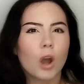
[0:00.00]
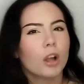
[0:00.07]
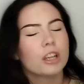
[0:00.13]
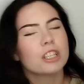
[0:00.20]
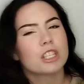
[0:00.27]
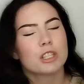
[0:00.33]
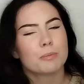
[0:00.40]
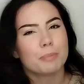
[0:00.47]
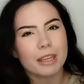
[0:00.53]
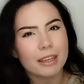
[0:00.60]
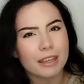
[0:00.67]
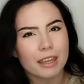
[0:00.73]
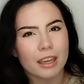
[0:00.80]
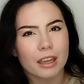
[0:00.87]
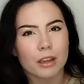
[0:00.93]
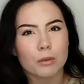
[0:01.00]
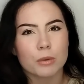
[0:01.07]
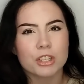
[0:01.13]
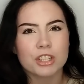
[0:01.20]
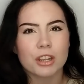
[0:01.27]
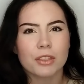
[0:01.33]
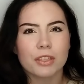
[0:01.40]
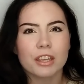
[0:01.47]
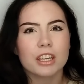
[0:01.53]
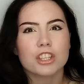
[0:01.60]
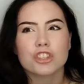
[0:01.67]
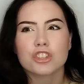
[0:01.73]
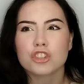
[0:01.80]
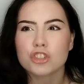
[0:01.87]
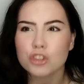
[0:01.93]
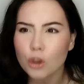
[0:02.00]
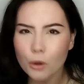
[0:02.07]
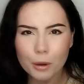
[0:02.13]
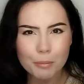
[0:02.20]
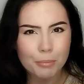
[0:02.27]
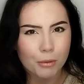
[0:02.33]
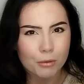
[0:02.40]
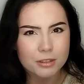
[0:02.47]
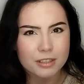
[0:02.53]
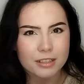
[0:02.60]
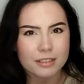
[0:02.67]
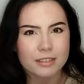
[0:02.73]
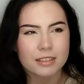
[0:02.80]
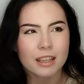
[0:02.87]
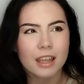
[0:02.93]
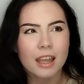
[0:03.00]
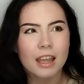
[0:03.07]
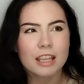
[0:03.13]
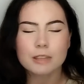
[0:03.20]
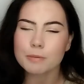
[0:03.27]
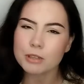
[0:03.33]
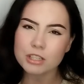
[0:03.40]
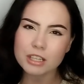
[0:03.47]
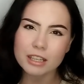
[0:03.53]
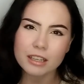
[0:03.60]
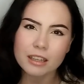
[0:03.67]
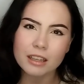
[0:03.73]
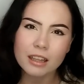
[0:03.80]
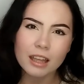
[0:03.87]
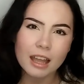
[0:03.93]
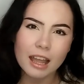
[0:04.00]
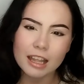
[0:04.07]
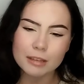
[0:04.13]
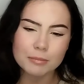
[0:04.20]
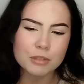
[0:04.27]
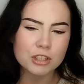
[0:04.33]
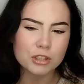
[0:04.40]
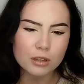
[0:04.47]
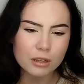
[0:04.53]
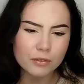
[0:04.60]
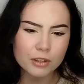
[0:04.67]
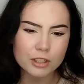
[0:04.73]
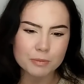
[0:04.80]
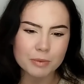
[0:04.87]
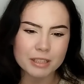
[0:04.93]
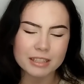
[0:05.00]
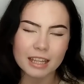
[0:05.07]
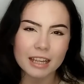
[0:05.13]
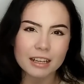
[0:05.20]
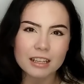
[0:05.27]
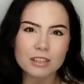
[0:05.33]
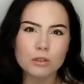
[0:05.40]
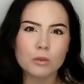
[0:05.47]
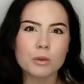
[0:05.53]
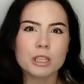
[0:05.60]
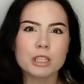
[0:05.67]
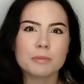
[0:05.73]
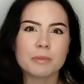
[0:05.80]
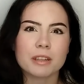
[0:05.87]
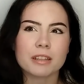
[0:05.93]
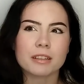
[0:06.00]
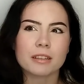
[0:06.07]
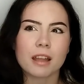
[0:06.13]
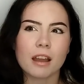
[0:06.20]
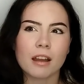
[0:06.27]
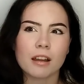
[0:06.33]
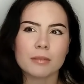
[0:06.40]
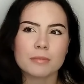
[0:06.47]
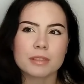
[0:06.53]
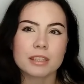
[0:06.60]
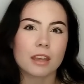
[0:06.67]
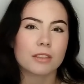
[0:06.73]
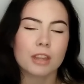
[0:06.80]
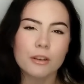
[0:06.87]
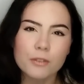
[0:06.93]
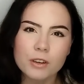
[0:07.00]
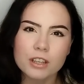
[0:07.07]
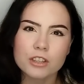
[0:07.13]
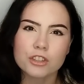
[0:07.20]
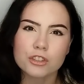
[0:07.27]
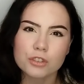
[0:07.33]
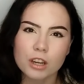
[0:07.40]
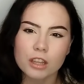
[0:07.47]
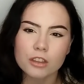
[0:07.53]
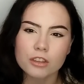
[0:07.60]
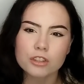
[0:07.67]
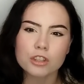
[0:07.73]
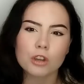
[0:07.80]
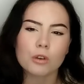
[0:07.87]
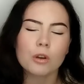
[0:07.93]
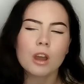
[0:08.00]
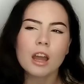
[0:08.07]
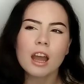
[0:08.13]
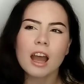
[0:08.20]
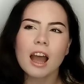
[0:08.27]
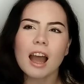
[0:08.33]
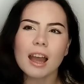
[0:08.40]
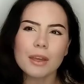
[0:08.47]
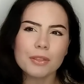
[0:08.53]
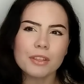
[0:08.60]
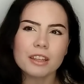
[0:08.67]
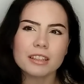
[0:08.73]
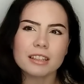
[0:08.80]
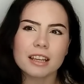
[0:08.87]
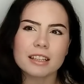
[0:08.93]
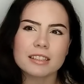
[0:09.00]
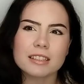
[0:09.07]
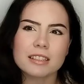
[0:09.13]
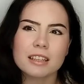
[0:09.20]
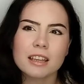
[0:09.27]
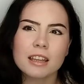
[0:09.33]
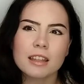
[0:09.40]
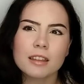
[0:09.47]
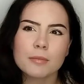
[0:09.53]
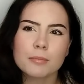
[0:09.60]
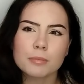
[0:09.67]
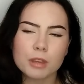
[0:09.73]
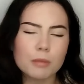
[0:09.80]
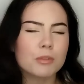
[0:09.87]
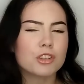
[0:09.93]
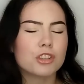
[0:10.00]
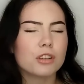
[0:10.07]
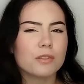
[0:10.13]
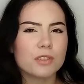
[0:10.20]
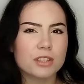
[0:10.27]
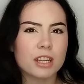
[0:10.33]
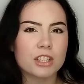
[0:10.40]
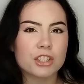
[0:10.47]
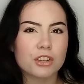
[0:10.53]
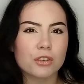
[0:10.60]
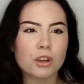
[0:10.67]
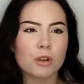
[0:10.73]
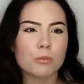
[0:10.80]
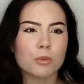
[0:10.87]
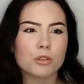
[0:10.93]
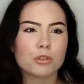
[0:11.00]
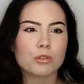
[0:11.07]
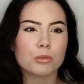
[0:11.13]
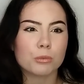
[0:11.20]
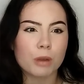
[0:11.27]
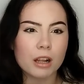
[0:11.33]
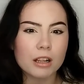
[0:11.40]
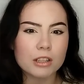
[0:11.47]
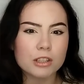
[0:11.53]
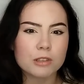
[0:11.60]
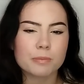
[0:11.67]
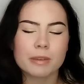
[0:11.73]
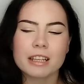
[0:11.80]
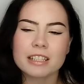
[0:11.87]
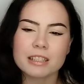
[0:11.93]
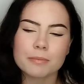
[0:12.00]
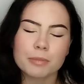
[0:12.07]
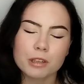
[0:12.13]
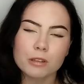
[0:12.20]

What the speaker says: on speaking, which I think is so important, especially at Miss Universe, but that has always been South Africa's strength. So I think that the Miss Universe Nigeria would do well to place a